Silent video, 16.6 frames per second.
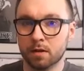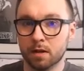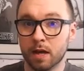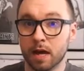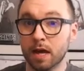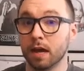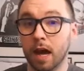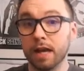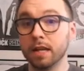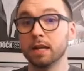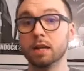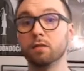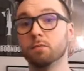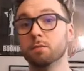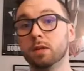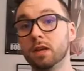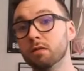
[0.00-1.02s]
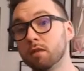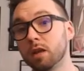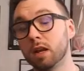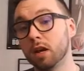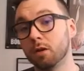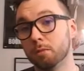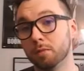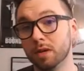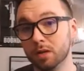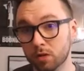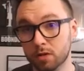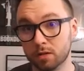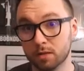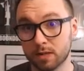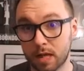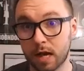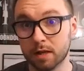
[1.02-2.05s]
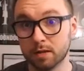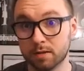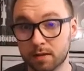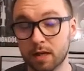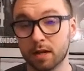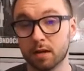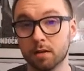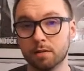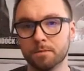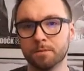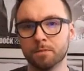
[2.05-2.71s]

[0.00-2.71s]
Heck, I didn't even believe that I could be just not sick.